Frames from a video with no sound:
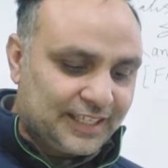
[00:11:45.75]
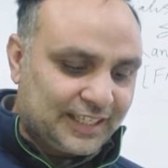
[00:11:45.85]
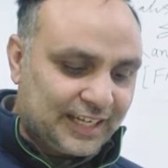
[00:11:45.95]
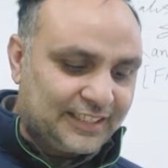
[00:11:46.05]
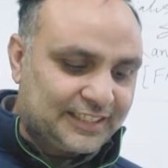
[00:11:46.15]

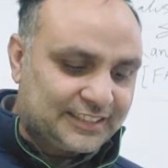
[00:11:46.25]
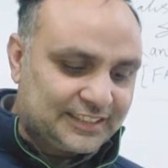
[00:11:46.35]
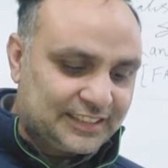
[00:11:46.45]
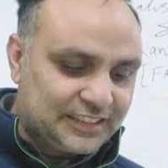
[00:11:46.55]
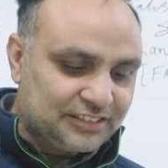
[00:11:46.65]
connects
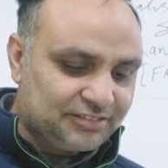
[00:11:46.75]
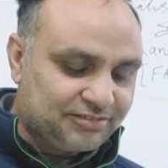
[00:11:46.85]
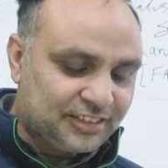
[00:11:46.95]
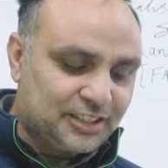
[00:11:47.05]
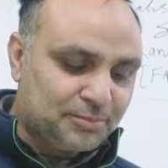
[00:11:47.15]
his
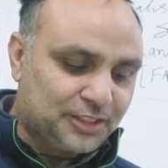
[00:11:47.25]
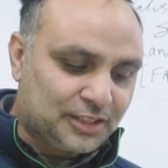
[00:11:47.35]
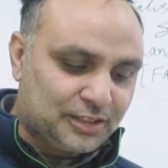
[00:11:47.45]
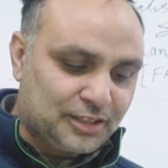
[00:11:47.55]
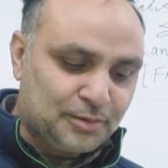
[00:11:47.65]

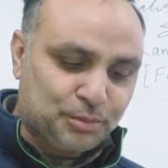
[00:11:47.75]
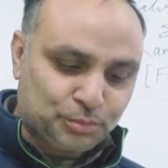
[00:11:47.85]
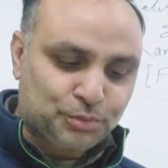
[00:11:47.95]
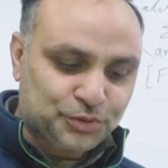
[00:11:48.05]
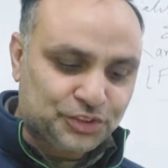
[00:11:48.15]
fundamental
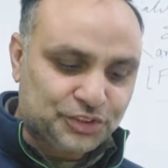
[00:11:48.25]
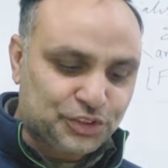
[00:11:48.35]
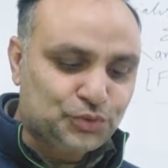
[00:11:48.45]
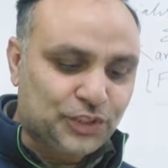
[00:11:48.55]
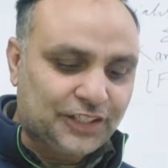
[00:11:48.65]
proposition.
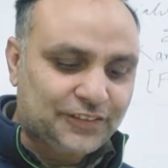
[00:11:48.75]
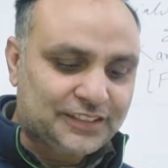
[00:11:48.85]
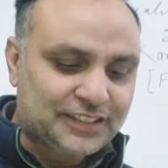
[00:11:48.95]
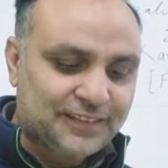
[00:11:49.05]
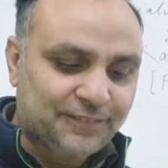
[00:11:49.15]
This is what I was
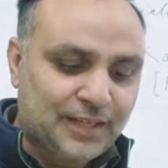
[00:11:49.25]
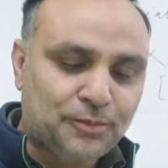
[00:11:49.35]
saying.